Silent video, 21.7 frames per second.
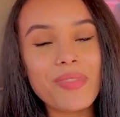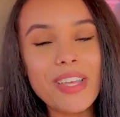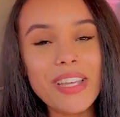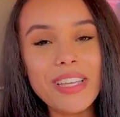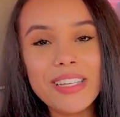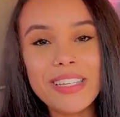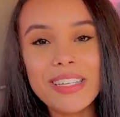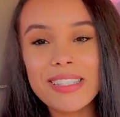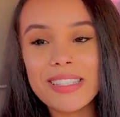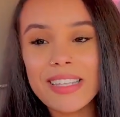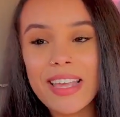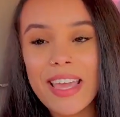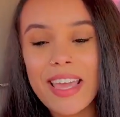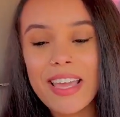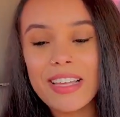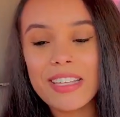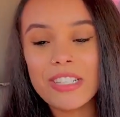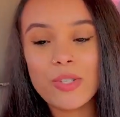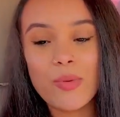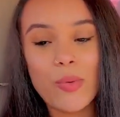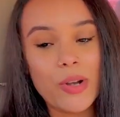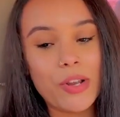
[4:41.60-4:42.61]
it's
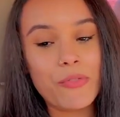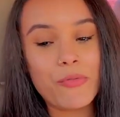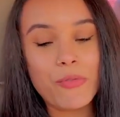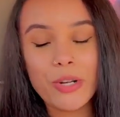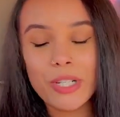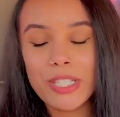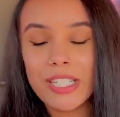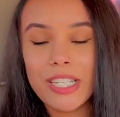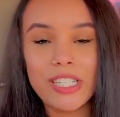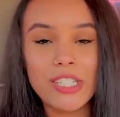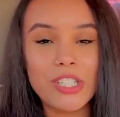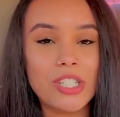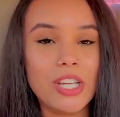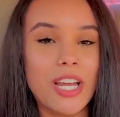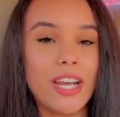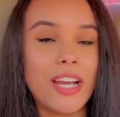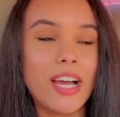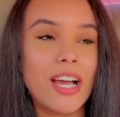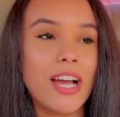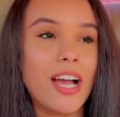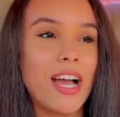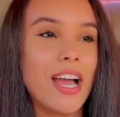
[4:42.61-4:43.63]
a 2014
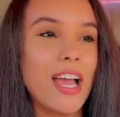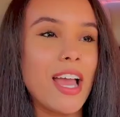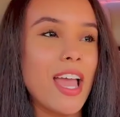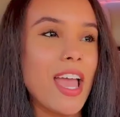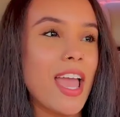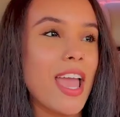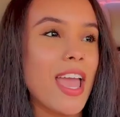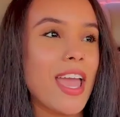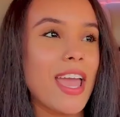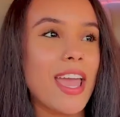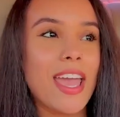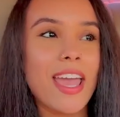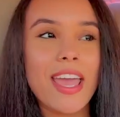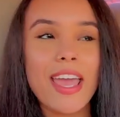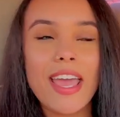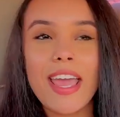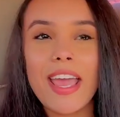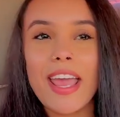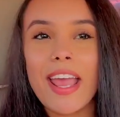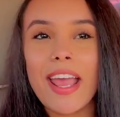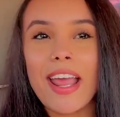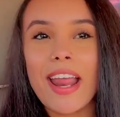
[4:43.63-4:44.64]
Jetta.
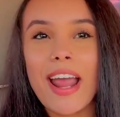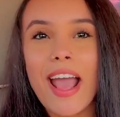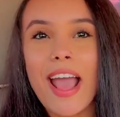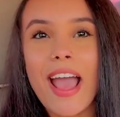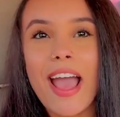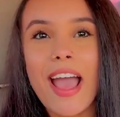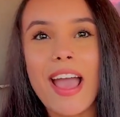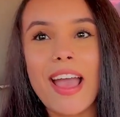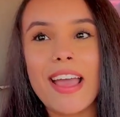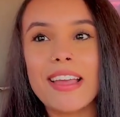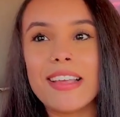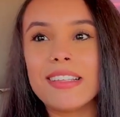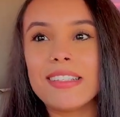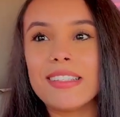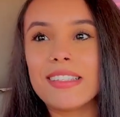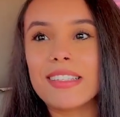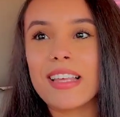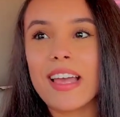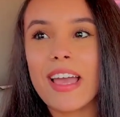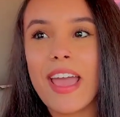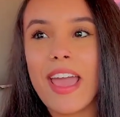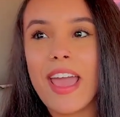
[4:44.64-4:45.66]
It
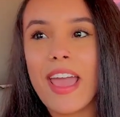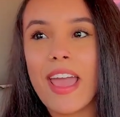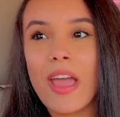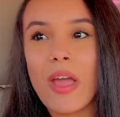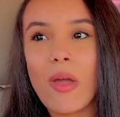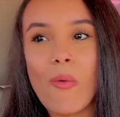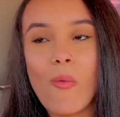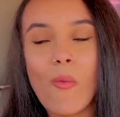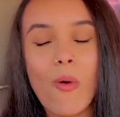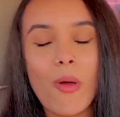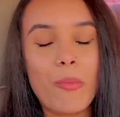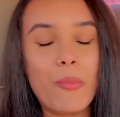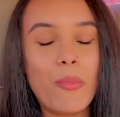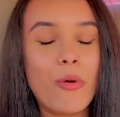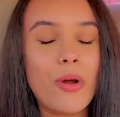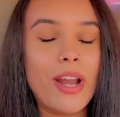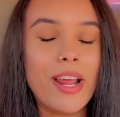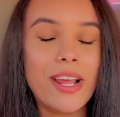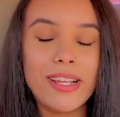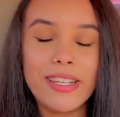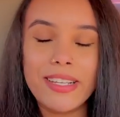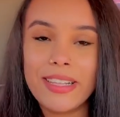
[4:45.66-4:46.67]
has a
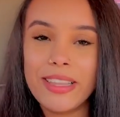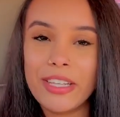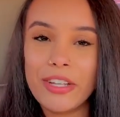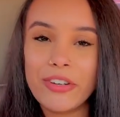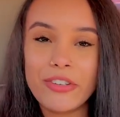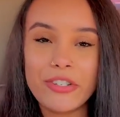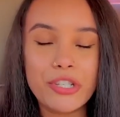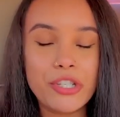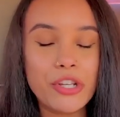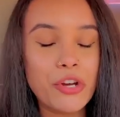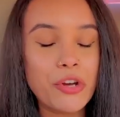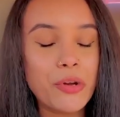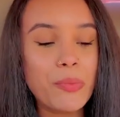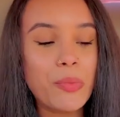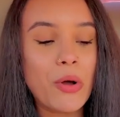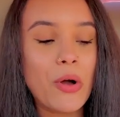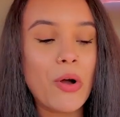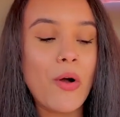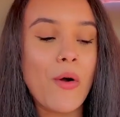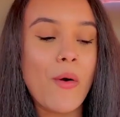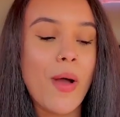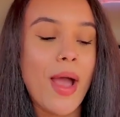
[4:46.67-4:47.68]
1.8 liter
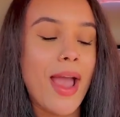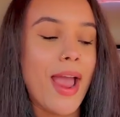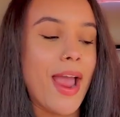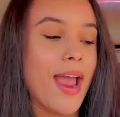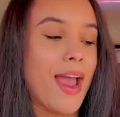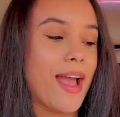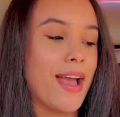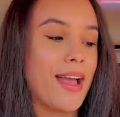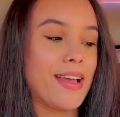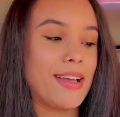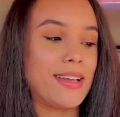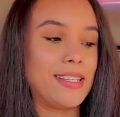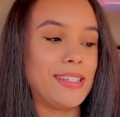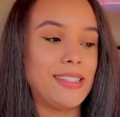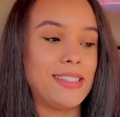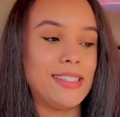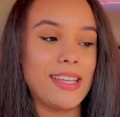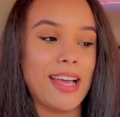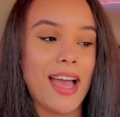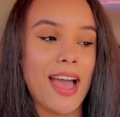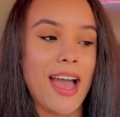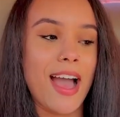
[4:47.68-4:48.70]
turbo,
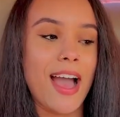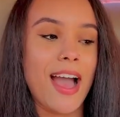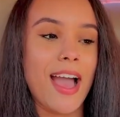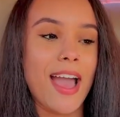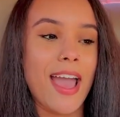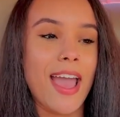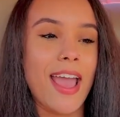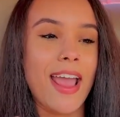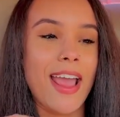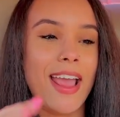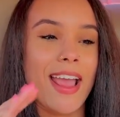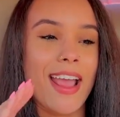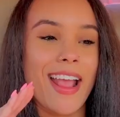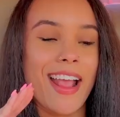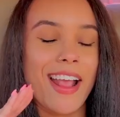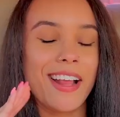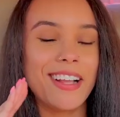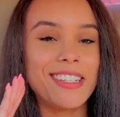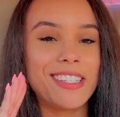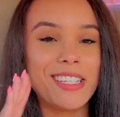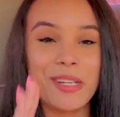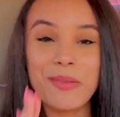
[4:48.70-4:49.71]
and
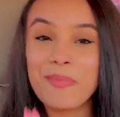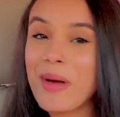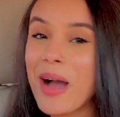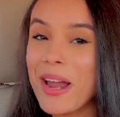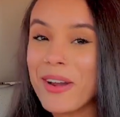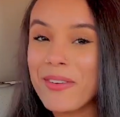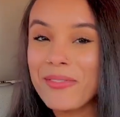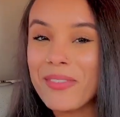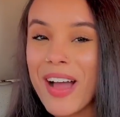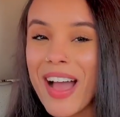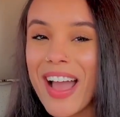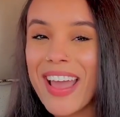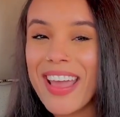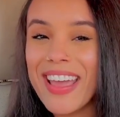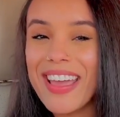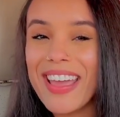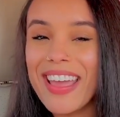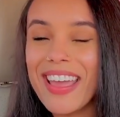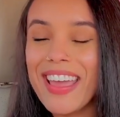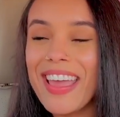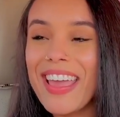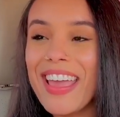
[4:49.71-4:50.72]
I did modify it,